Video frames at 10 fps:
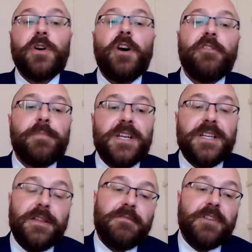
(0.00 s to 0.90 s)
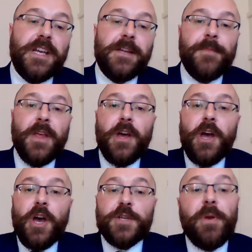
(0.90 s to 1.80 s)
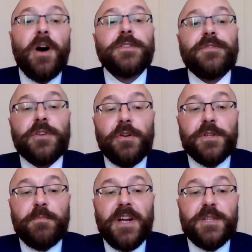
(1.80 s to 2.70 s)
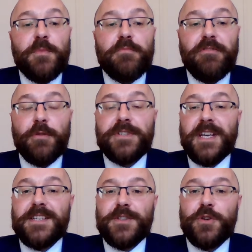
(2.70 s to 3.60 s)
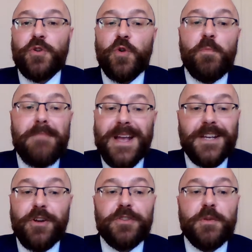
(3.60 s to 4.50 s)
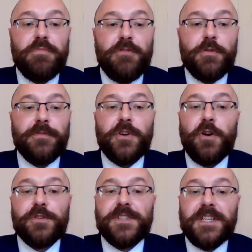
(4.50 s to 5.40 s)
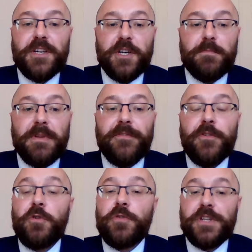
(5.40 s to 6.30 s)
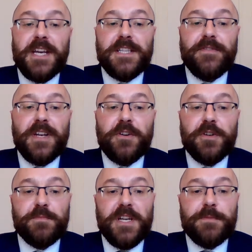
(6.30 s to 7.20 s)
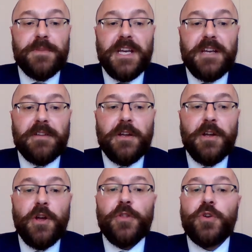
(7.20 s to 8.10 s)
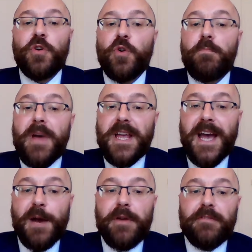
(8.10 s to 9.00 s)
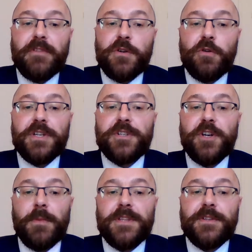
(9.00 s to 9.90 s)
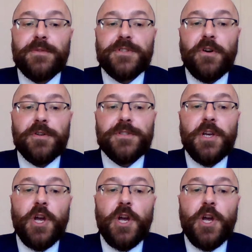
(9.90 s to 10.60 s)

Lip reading: of PD3E, as part of the cost management process, the court may not approve costs incurred before the date of any cost management hearing. The court may, however, record its comments on those costs